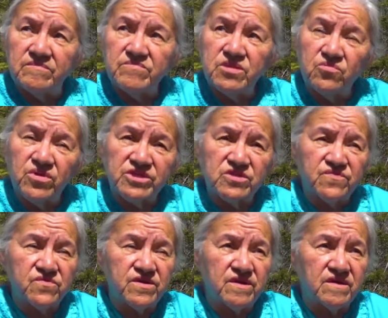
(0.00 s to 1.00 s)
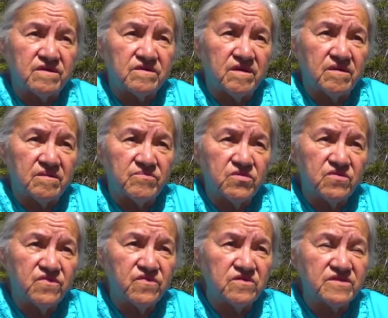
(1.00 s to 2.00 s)
miigwech, for the
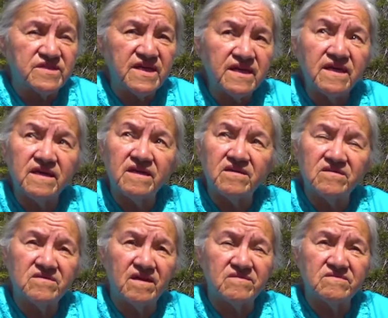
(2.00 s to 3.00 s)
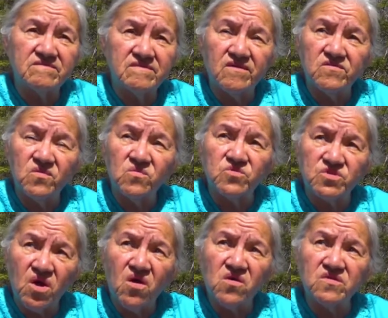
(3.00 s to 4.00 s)
beautiful singing, that those
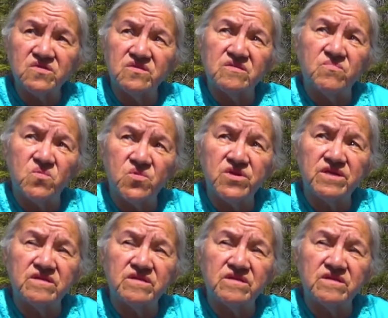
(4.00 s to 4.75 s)
songs in the morning